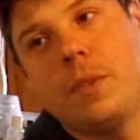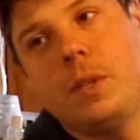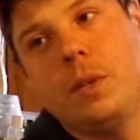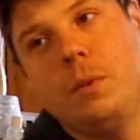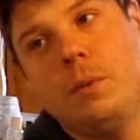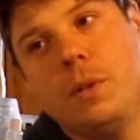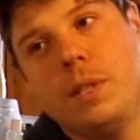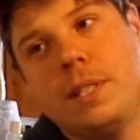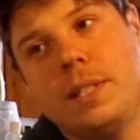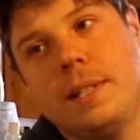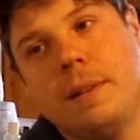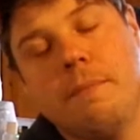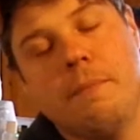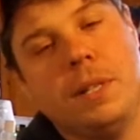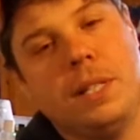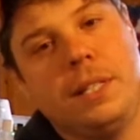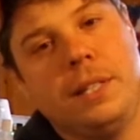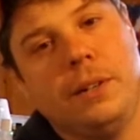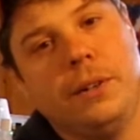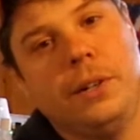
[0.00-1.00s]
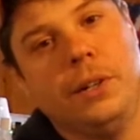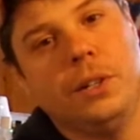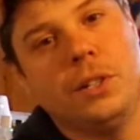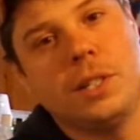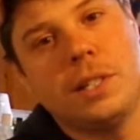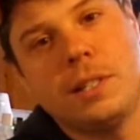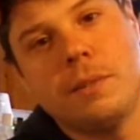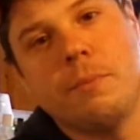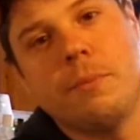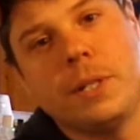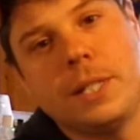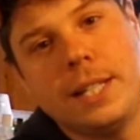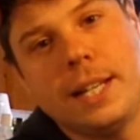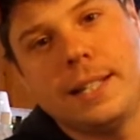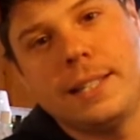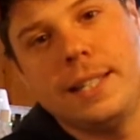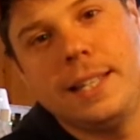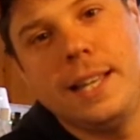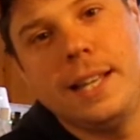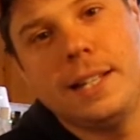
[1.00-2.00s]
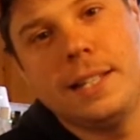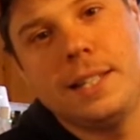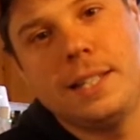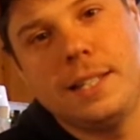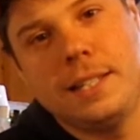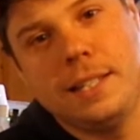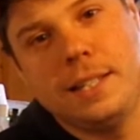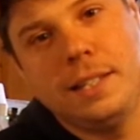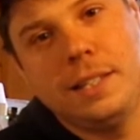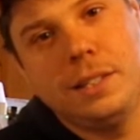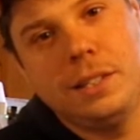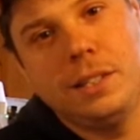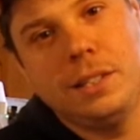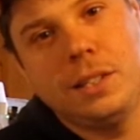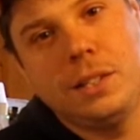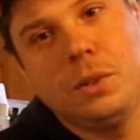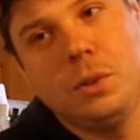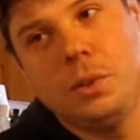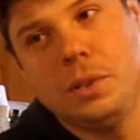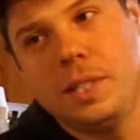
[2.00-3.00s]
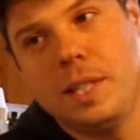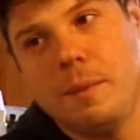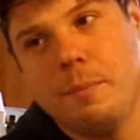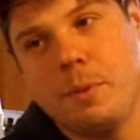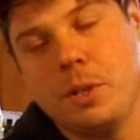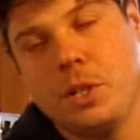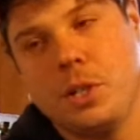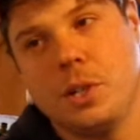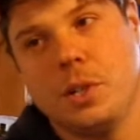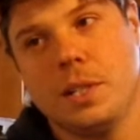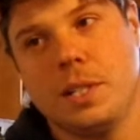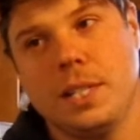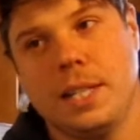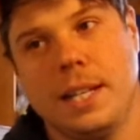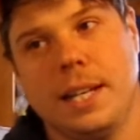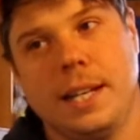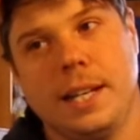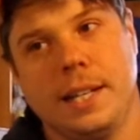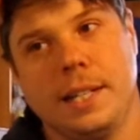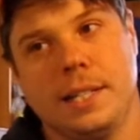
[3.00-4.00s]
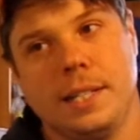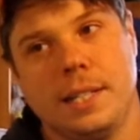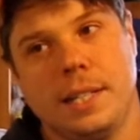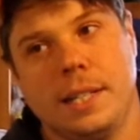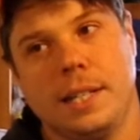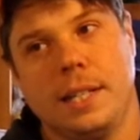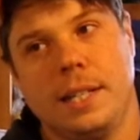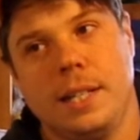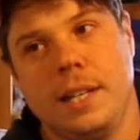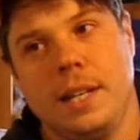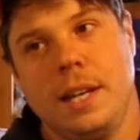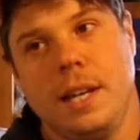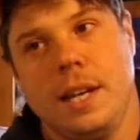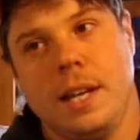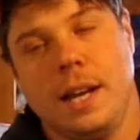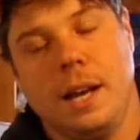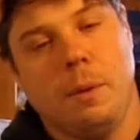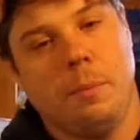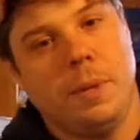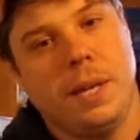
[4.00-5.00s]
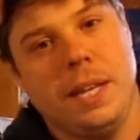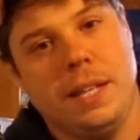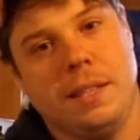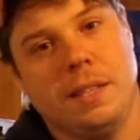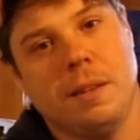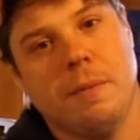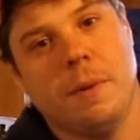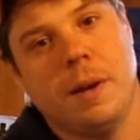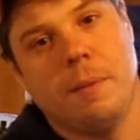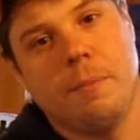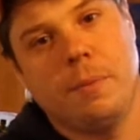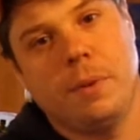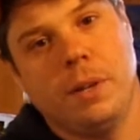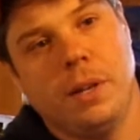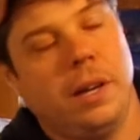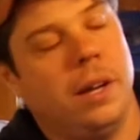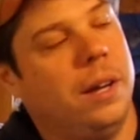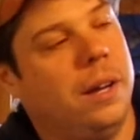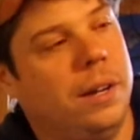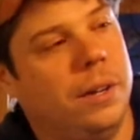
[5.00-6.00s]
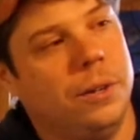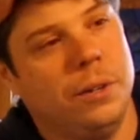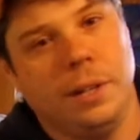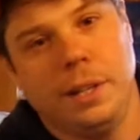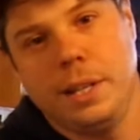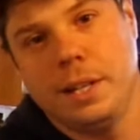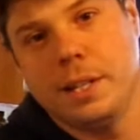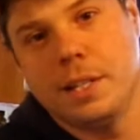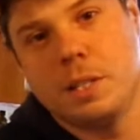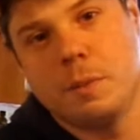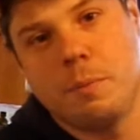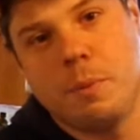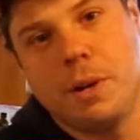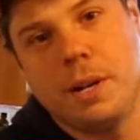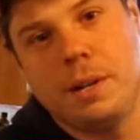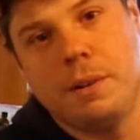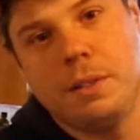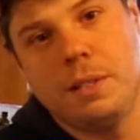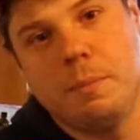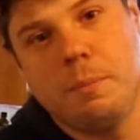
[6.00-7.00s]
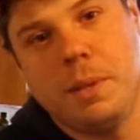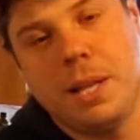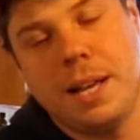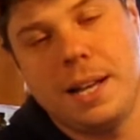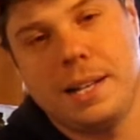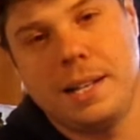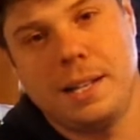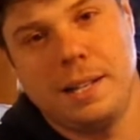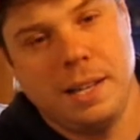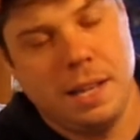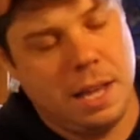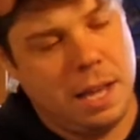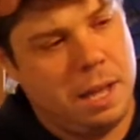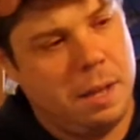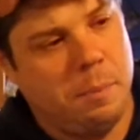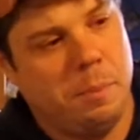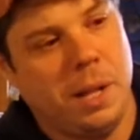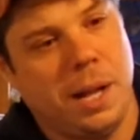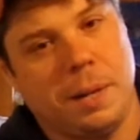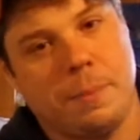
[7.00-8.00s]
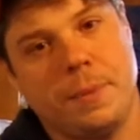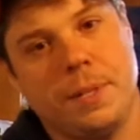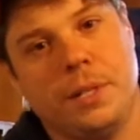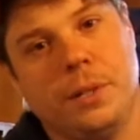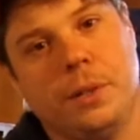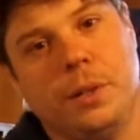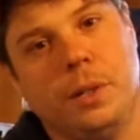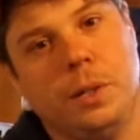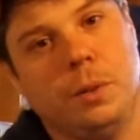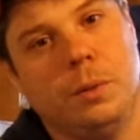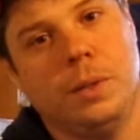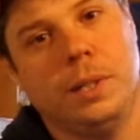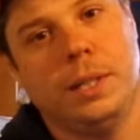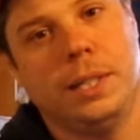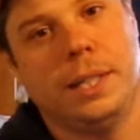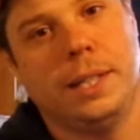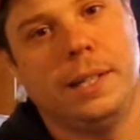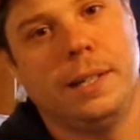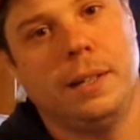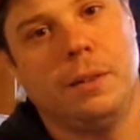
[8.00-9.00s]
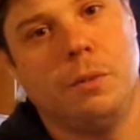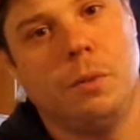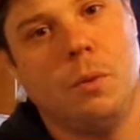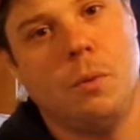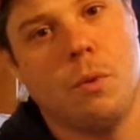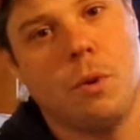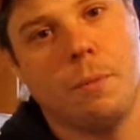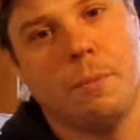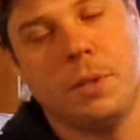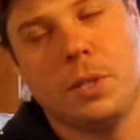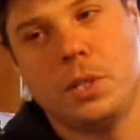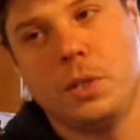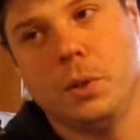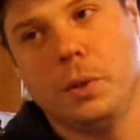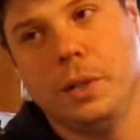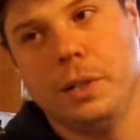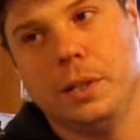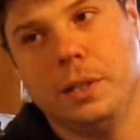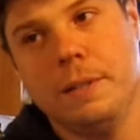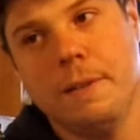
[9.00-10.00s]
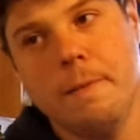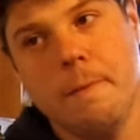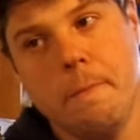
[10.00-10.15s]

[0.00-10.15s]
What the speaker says: with some material just to protect against the cold temperatures and help heat them up early in the spring. The black material will warm the soil.